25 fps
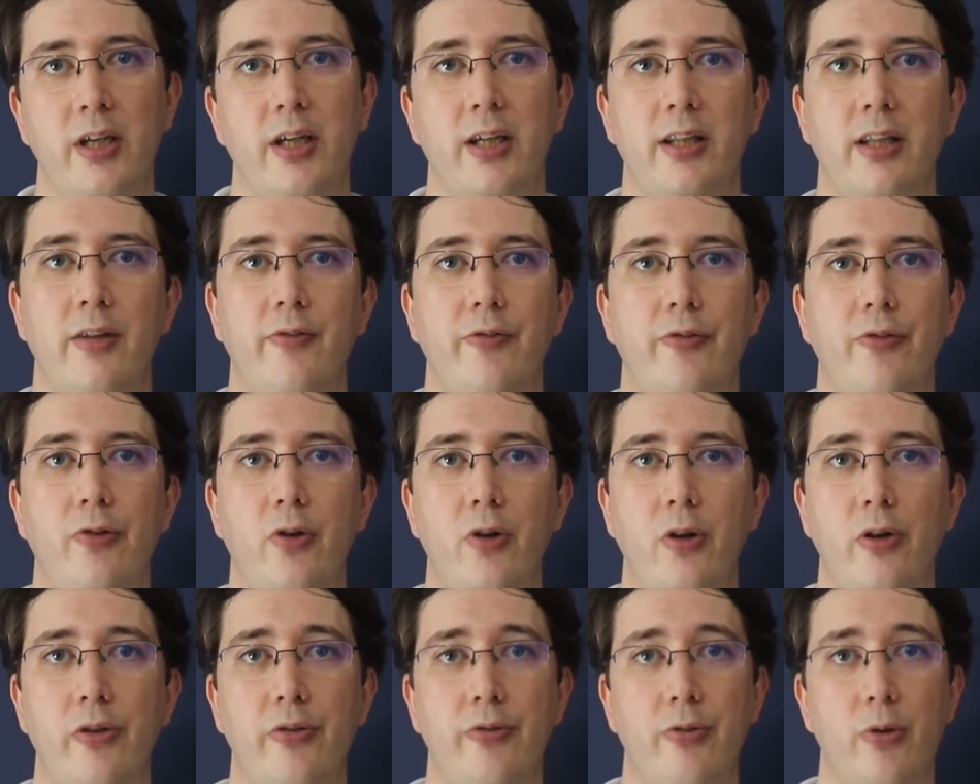and then
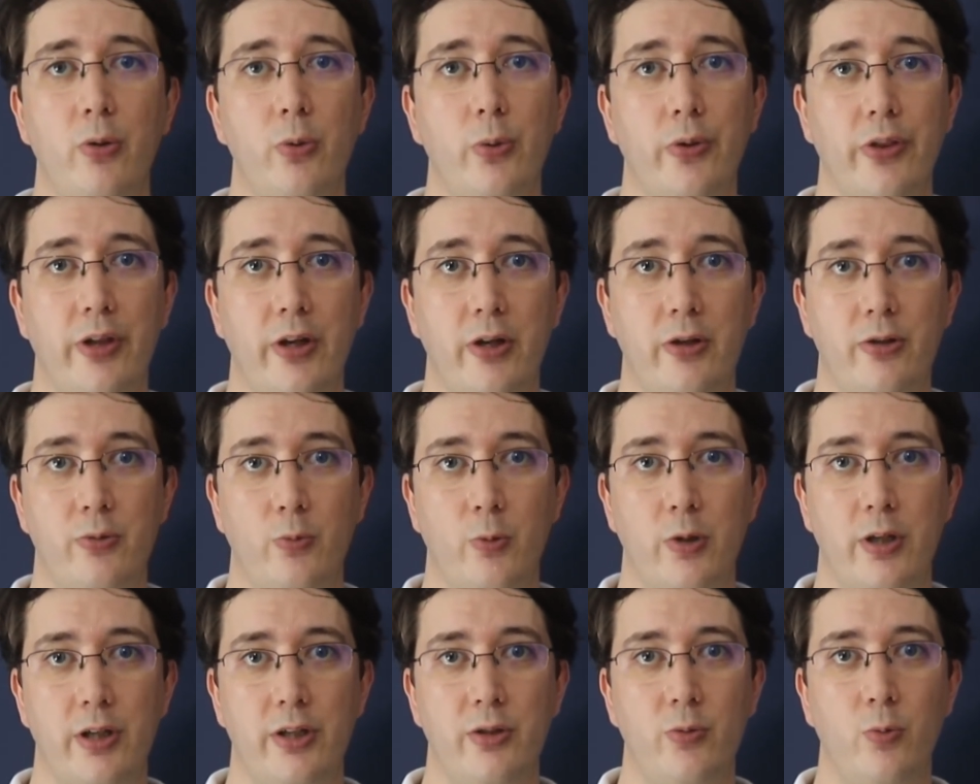follow through on those
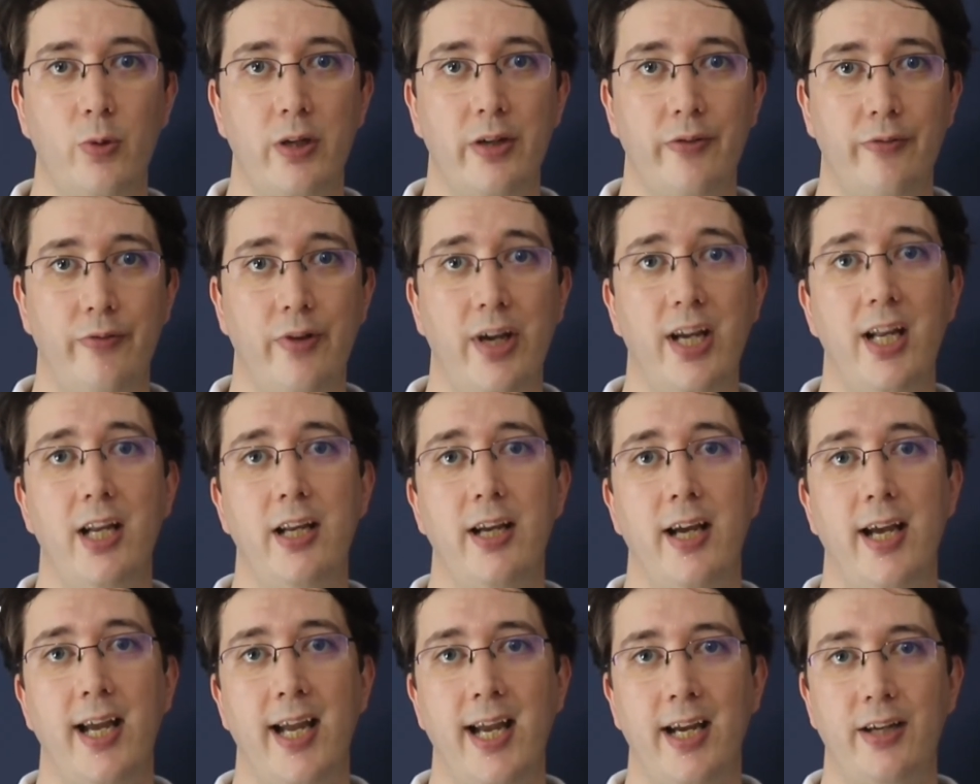words when a
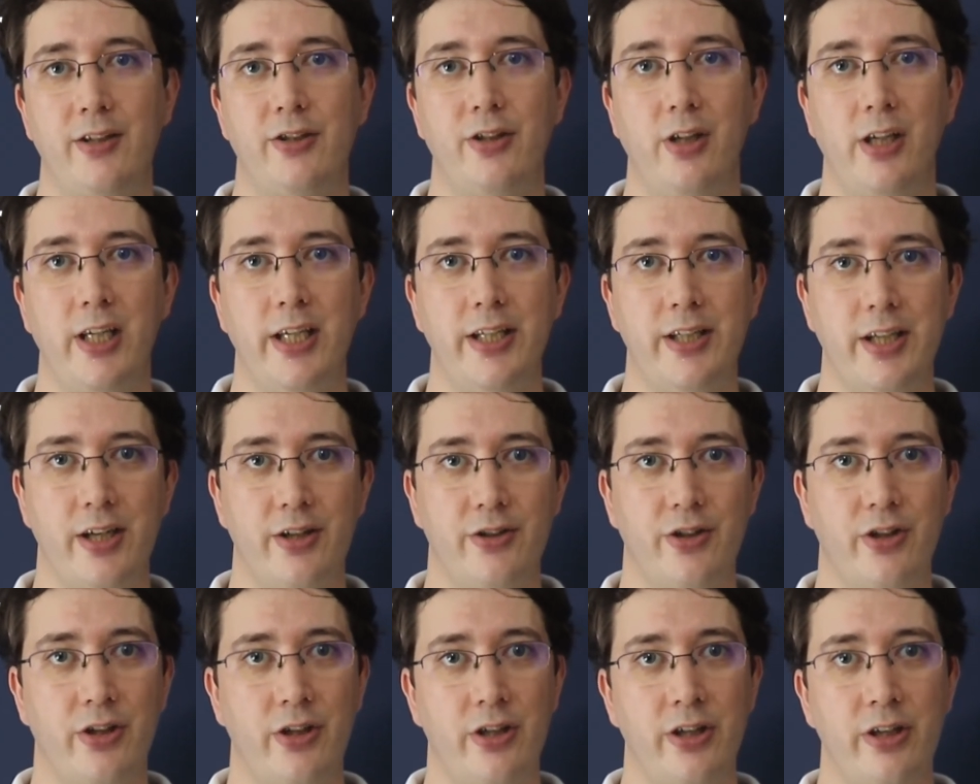failure actually
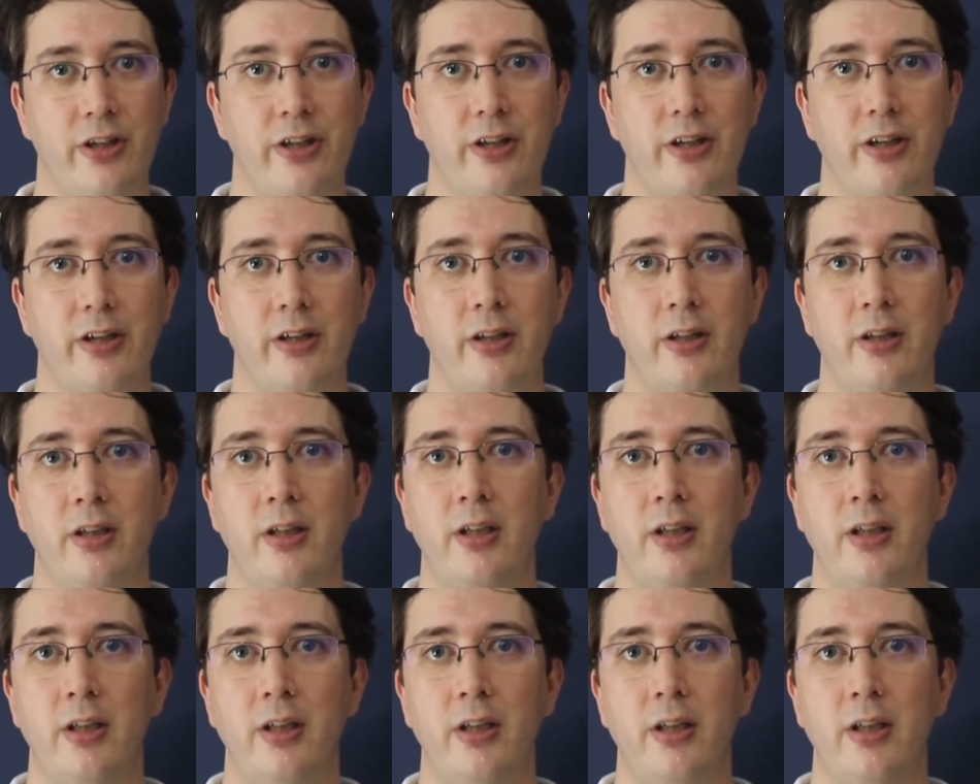does occur.